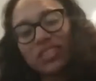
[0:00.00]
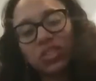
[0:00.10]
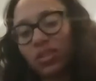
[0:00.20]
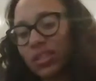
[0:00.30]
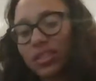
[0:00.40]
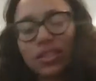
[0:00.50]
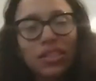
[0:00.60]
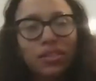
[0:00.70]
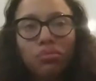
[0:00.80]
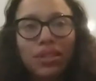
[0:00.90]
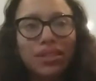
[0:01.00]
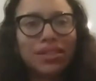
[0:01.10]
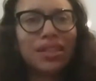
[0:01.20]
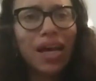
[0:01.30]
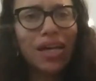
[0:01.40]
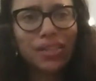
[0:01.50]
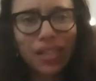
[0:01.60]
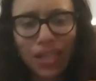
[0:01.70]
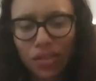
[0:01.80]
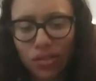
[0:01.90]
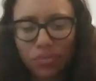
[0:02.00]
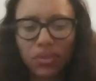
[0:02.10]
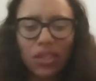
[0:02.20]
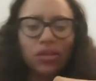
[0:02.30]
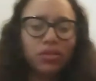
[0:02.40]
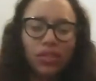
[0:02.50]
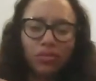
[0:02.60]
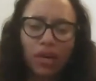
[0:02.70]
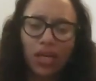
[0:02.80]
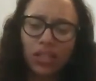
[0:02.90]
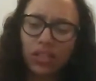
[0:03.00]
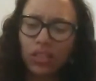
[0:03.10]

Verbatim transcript: Instructions need to be inside the canner themselves then, right?